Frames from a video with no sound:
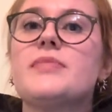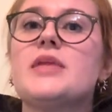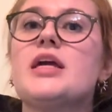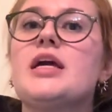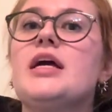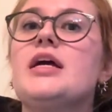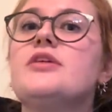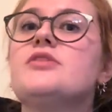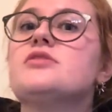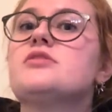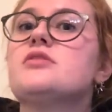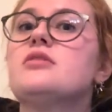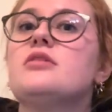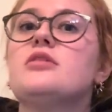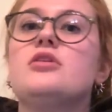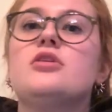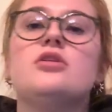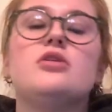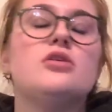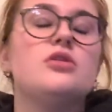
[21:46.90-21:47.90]
it's
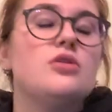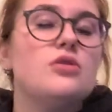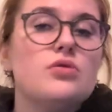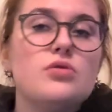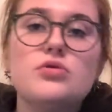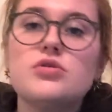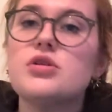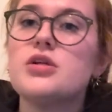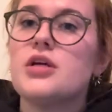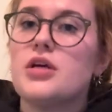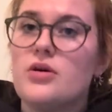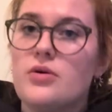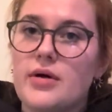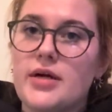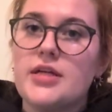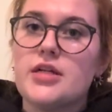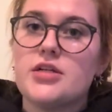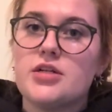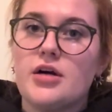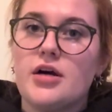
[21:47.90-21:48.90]
usually
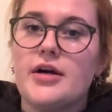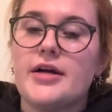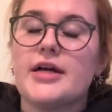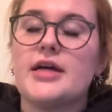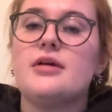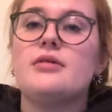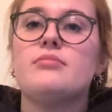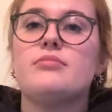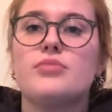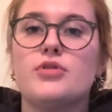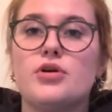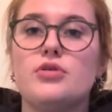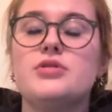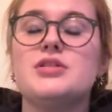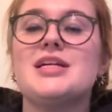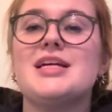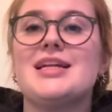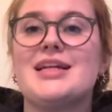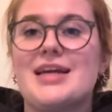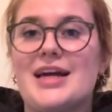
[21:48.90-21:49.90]
going to target
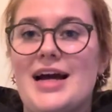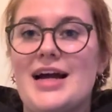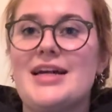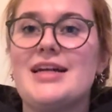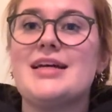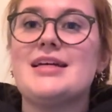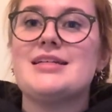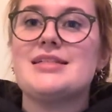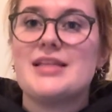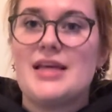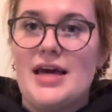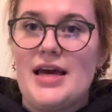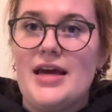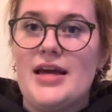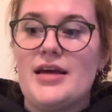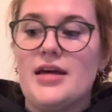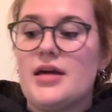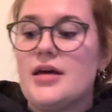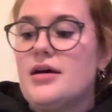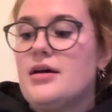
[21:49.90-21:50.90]
protein kinase
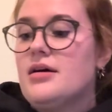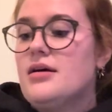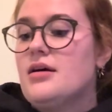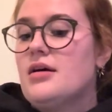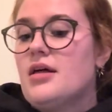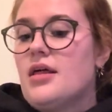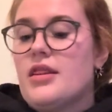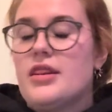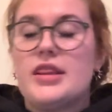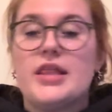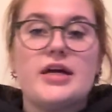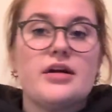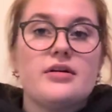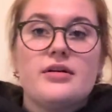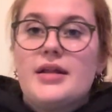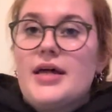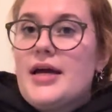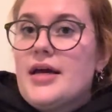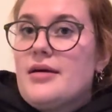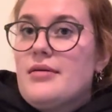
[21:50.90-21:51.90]
A. They're
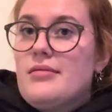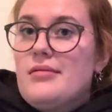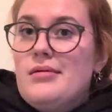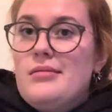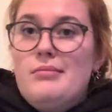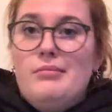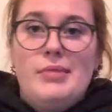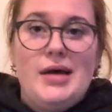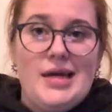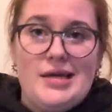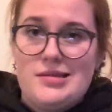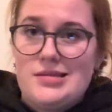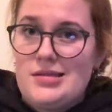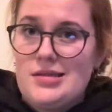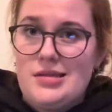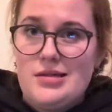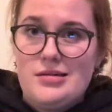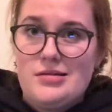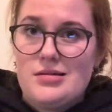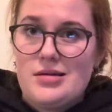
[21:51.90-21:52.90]
like
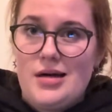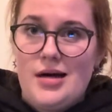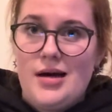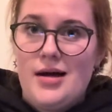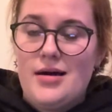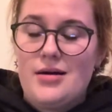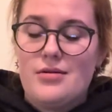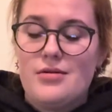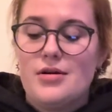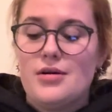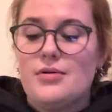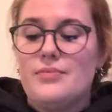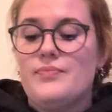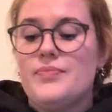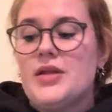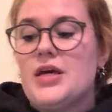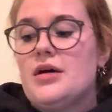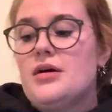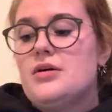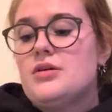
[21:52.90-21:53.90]
besties, I don't know.
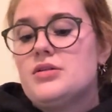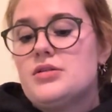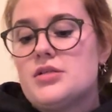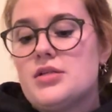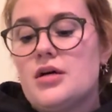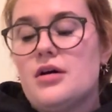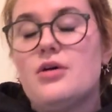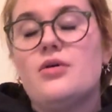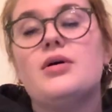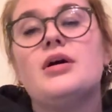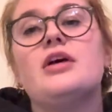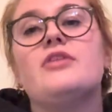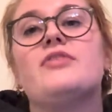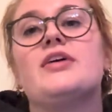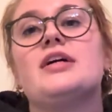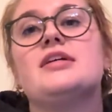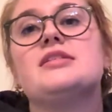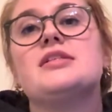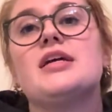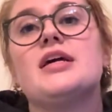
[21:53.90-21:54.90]
So if
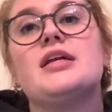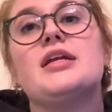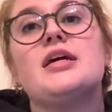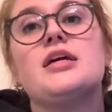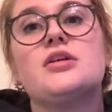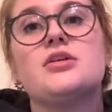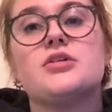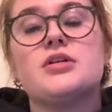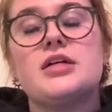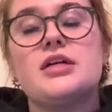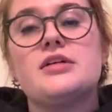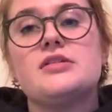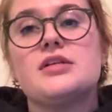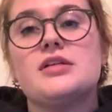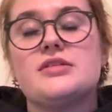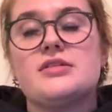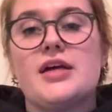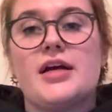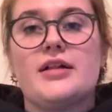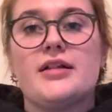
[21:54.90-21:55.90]
I see an increase in
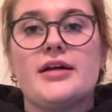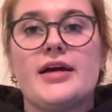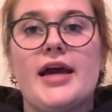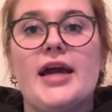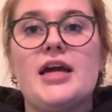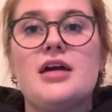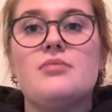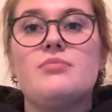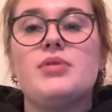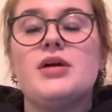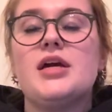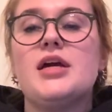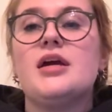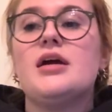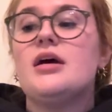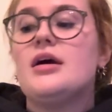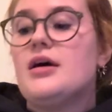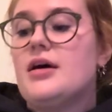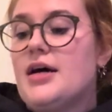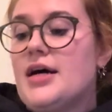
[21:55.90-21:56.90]
cyclic AMP,
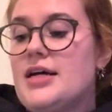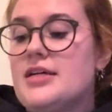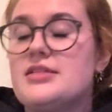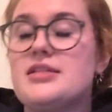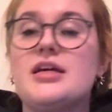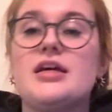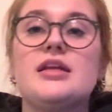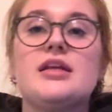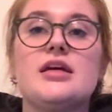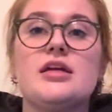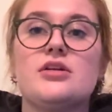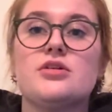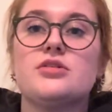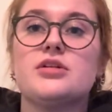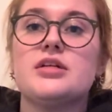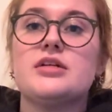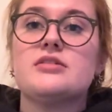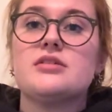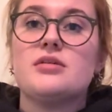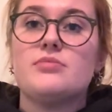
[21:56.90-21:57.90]
I see an
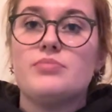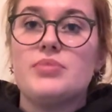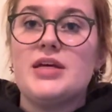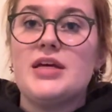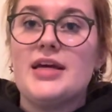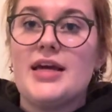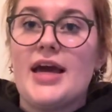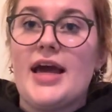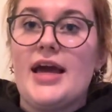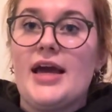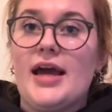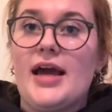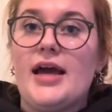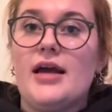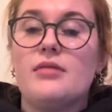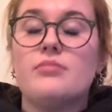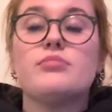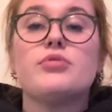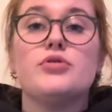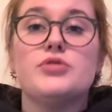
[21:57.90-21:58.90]
increase in
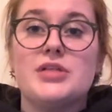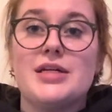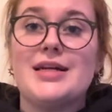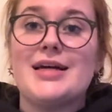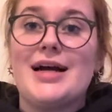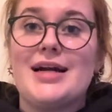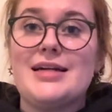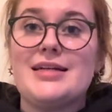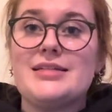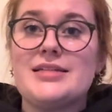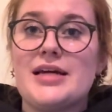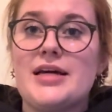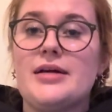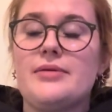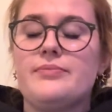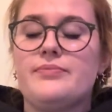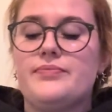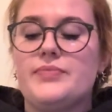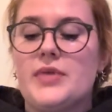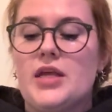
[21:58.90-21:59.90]
PKA, protein kinase A.
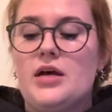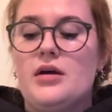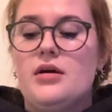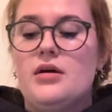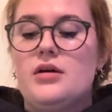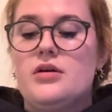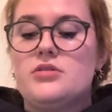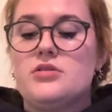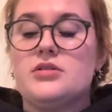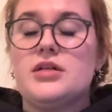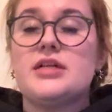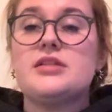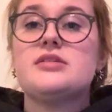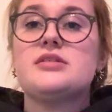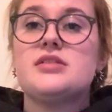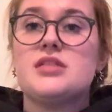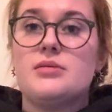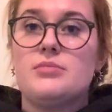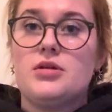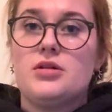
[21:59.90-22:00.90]
So that's
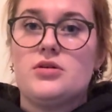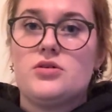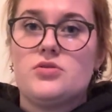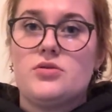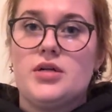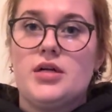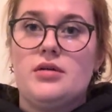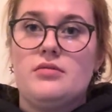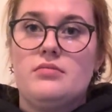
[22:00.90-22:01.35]
stimulatory,